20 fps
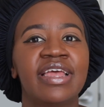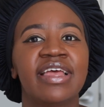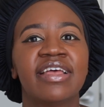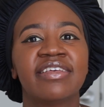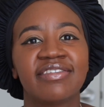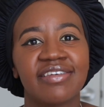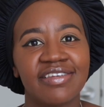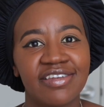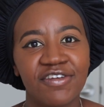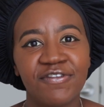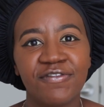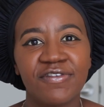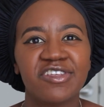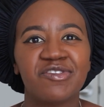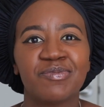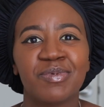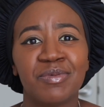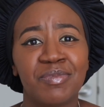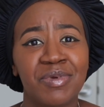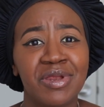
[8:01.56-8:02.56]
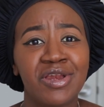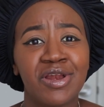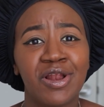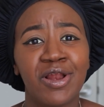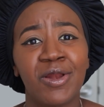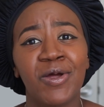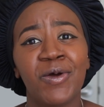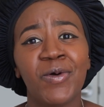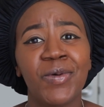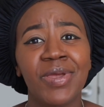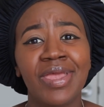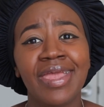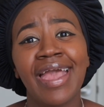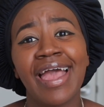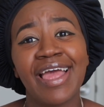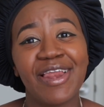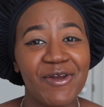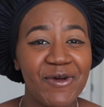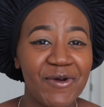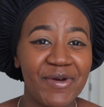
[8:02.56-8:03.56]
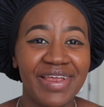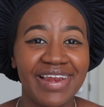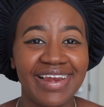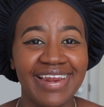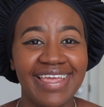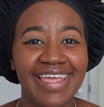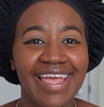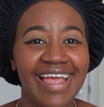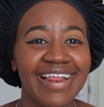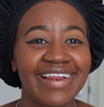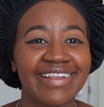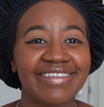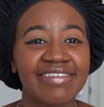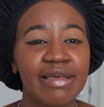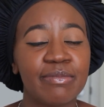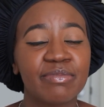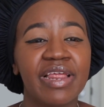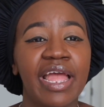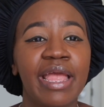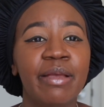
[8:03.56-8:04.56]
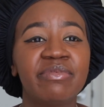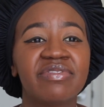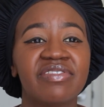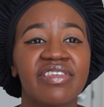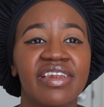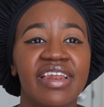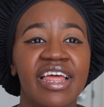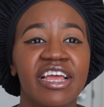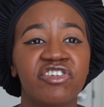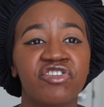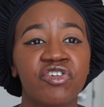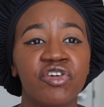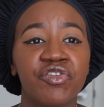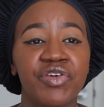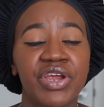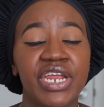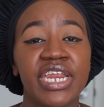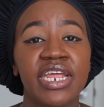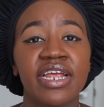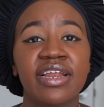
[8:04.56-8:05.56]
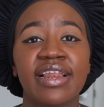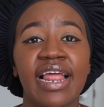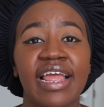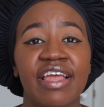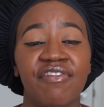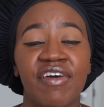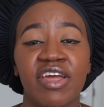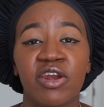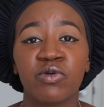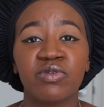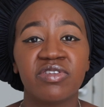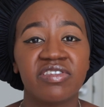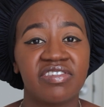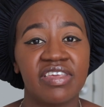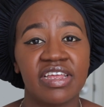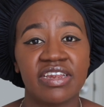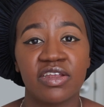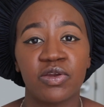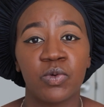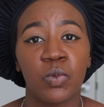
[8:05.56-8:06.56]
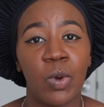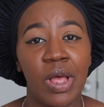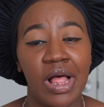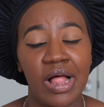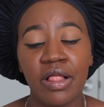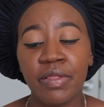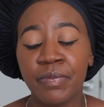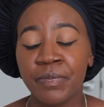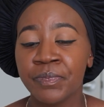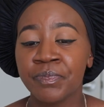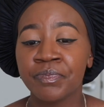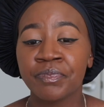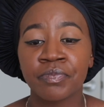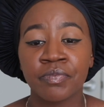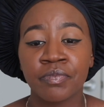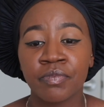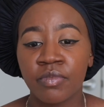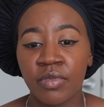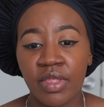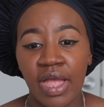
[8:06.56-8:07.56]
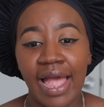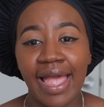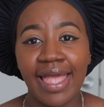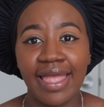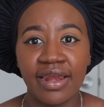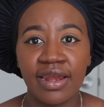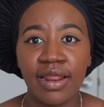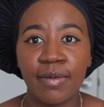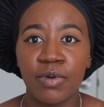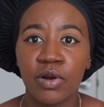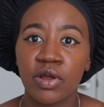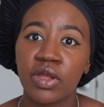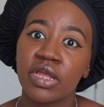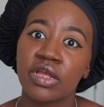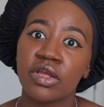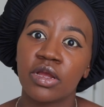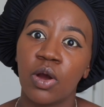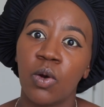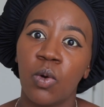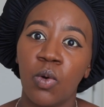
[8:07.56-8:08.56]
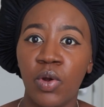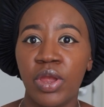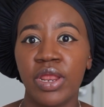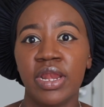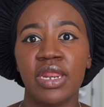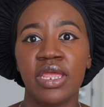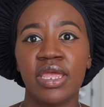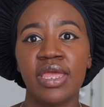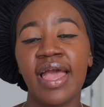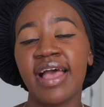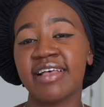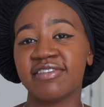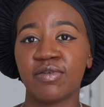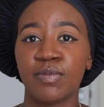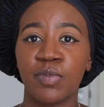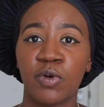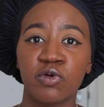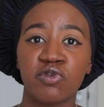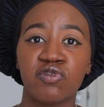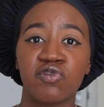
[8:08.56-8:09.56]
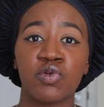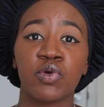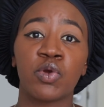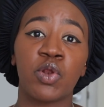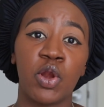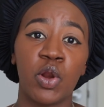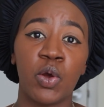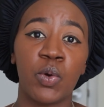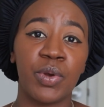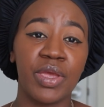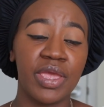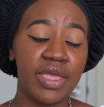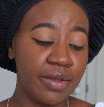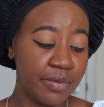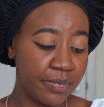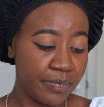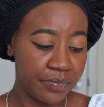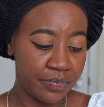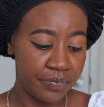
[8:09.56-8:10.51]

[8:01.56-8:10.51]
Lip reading: is the difference between glowy and oily. And sometimes the Natural Radiant, like if I don't set it well, I end up looking oily as opposed to glowy.